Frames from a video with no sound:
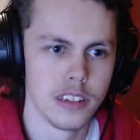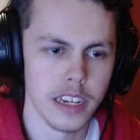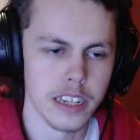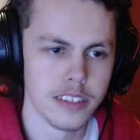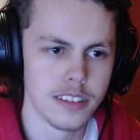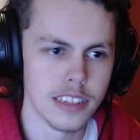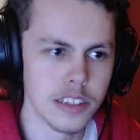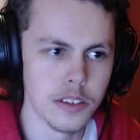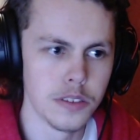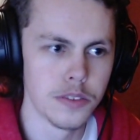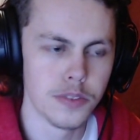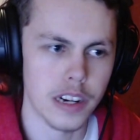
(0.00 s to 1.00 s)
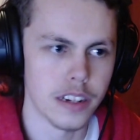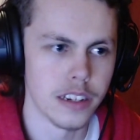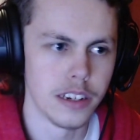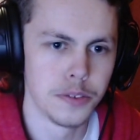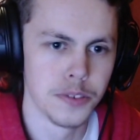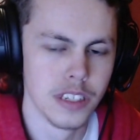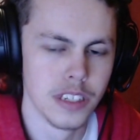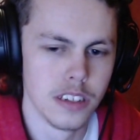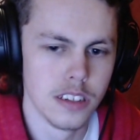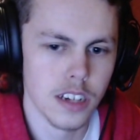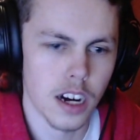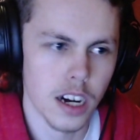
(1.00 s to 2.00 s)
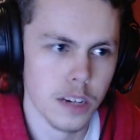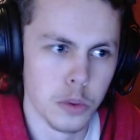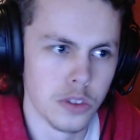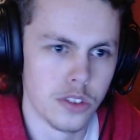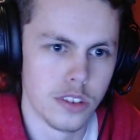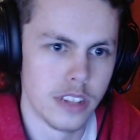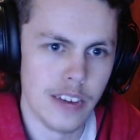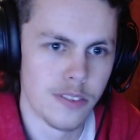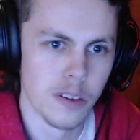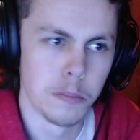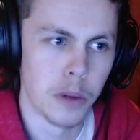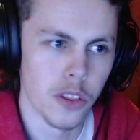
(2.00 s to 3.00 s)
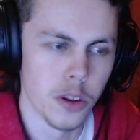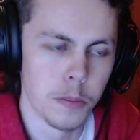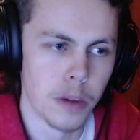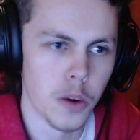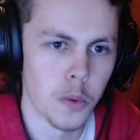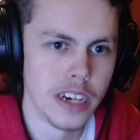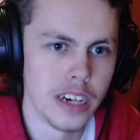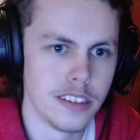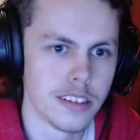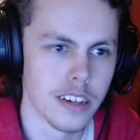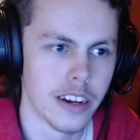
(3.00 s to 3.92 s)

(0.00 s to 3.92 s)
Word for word: In season five, I was never bothered by Wes,